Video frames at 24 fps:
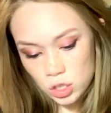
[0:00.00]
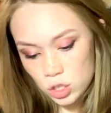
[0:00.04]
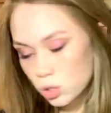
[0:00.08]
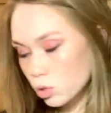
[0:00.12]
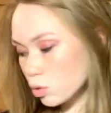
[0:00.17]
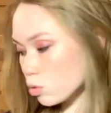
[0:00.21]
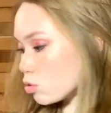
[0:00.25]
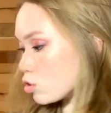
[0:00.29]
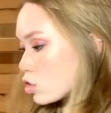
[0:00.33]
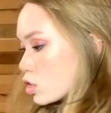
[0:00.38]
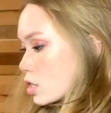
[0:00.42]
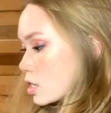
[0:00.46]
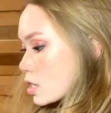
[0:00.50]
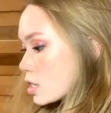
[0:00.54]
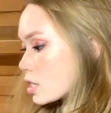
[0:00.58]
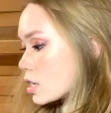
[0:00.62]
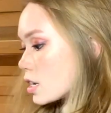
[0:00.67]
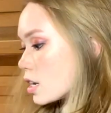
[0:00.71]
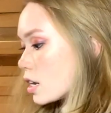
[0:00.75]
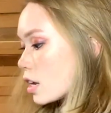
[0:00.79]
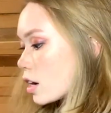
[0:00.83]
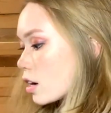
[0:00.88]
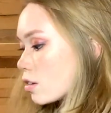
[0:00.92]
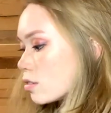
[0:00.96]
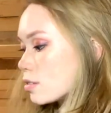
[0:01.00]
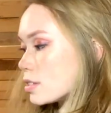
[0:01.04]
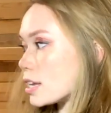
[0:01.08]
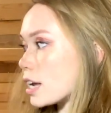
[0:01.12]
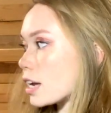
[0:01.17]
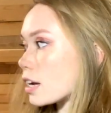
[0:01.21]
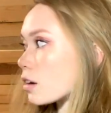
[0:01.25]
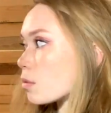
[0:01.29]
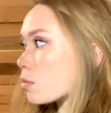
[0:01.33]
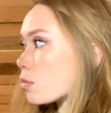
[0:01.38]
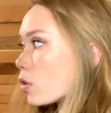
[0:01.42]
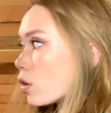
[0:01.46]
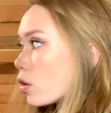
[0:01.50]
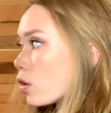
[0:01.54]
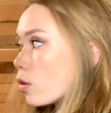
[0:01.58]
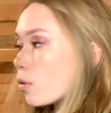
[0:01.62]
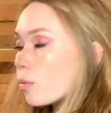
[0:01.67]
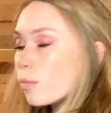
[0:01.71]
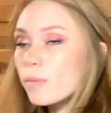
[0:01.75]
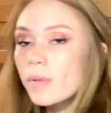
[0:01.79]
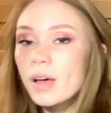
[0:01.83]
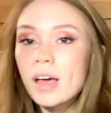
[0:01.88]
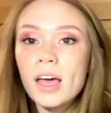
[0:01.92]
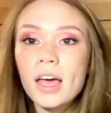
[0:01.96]
to just, you know, take them
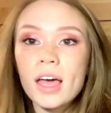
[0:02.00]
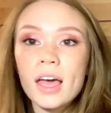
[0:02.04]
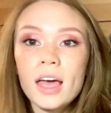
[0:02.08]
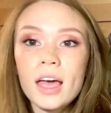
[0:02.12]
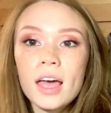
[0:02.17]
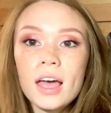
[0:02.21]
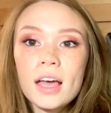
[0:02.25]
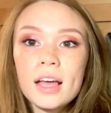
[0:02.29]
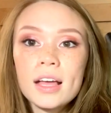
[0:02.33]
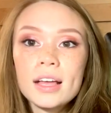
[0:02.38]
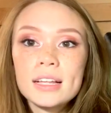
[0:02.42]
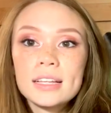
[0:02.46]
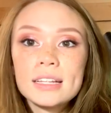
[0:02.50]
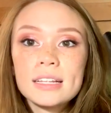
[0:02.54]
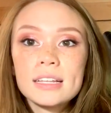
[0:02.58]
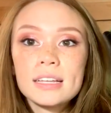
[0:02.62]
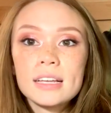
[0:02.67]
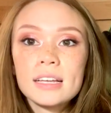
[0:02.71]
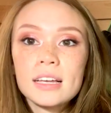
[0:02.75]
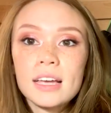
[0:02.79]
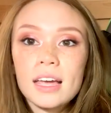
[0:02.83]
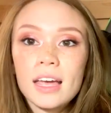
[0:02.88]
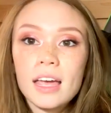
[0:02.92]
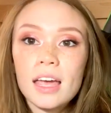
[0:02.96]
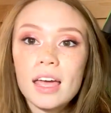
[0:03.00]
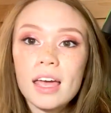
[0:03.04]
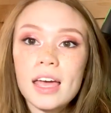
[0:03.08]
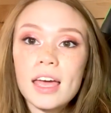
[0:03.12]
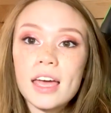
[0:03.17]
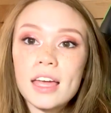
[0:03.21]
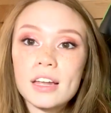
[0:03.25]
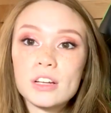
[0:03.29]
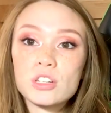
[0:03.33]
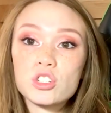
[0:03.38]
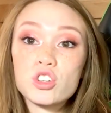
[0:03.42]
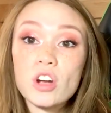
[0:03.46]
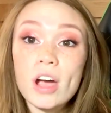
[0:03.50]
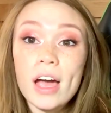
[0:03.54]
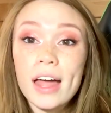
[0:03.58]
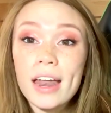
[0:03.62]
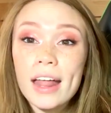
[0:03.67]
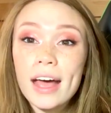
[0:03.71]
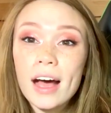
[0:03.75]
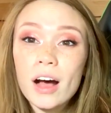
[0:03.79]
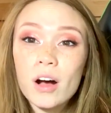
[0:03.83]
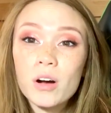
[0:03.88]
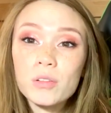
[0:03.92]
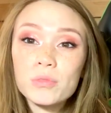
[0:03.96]
all and try
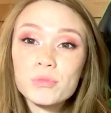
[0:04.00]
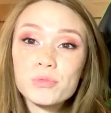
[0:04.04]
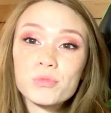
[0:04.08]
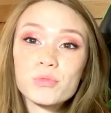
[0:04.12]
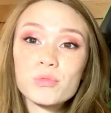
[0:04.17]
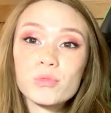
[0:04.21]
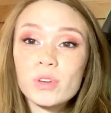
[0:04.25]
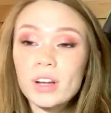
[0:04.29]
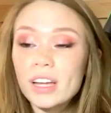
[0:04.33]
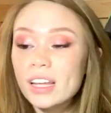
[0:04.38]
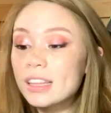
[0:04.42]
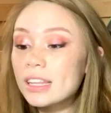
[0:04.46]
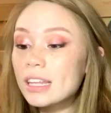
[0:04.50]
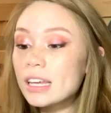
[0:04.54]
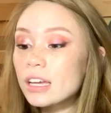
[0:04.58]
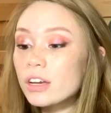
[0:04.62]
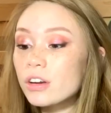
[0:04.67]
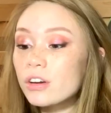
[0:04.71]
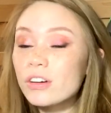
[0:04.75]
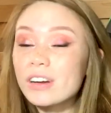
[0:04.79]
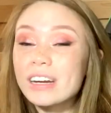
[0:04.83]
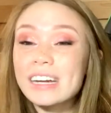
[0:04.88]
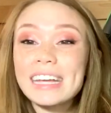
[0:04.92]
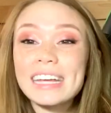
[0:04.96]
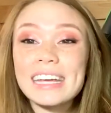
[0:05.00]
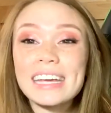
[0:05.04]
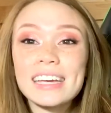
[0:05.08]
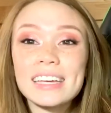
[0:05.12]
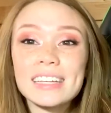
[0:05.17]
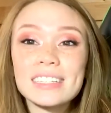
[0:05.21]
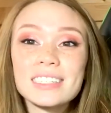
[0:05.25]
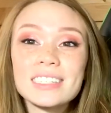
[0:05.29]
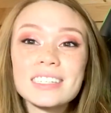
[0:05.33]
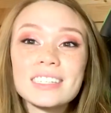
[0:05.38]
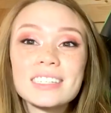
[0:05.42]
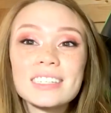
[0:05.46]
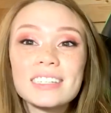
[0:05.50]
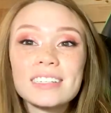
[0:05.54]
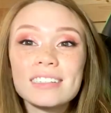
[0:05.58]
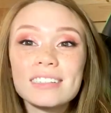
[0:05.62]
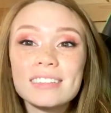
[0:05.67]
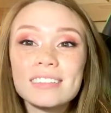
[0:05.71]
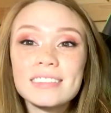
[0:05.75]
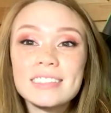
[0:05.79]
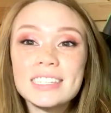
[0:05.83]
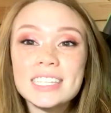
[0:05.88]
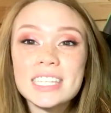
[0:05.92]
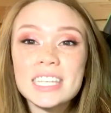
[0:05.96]
it out, read the ingredients,
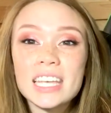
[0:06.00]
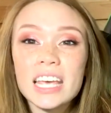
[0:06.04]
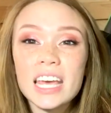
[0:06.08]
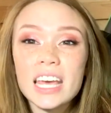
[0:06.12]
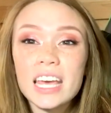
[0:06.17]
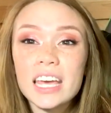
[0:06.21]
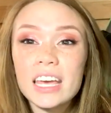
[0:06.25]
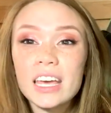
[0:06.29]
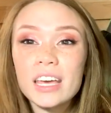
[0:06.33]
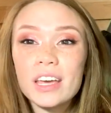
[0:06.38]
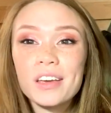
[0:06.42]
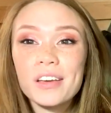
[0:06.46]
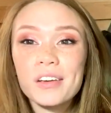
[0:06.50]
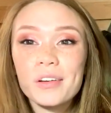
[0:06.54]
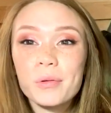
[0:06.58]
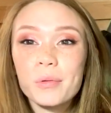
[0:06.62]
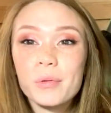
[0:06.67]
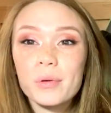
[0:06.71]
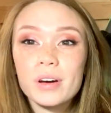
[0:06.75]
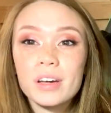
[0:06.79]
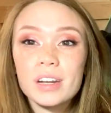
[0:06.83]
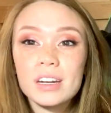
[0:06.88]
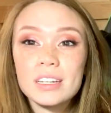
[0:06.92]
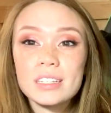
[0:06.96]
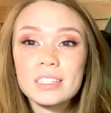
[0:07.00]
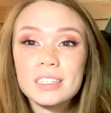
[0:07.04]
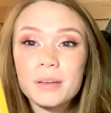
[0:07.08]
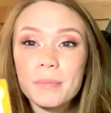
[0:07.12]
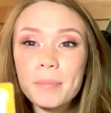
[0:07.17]
see what it's